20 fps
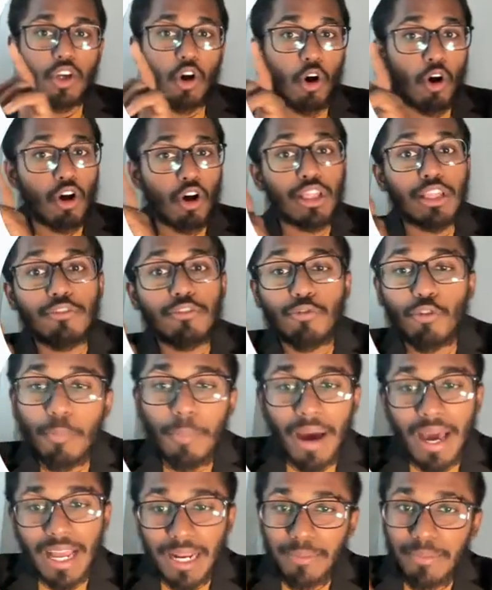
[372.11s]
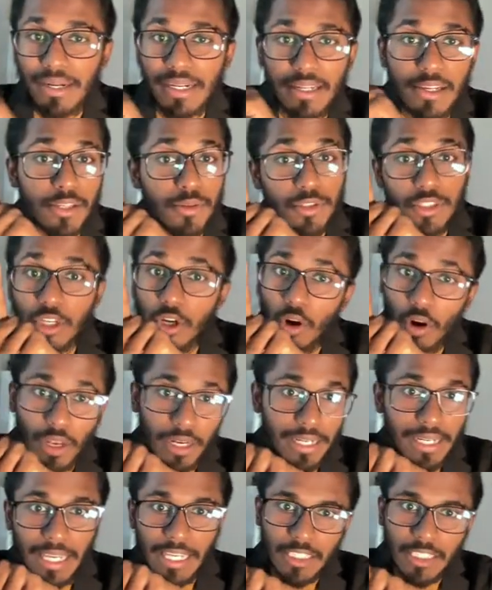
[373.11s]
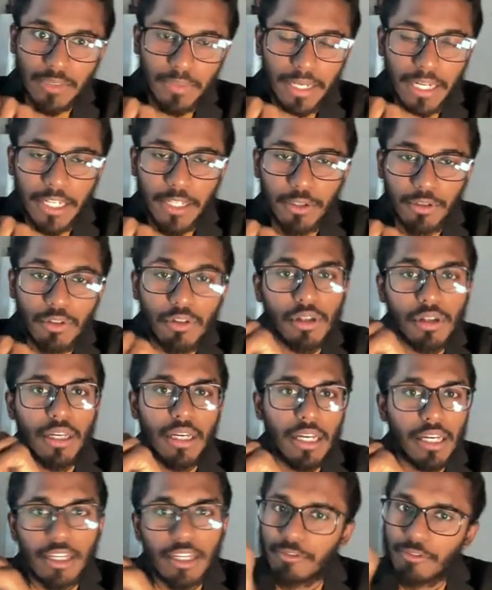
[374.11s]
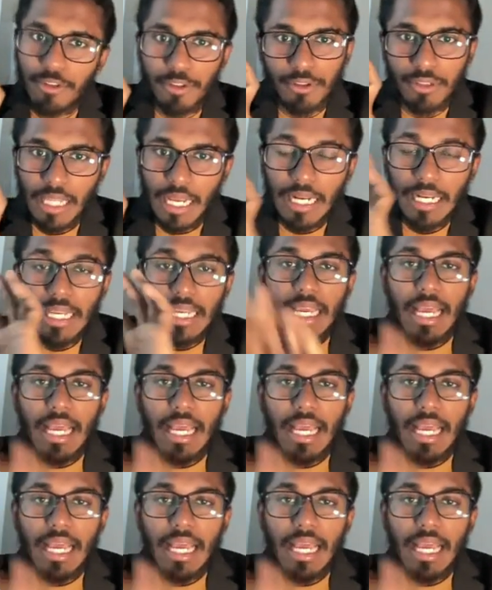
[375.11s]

all the four parameters which I already explained, refer to that.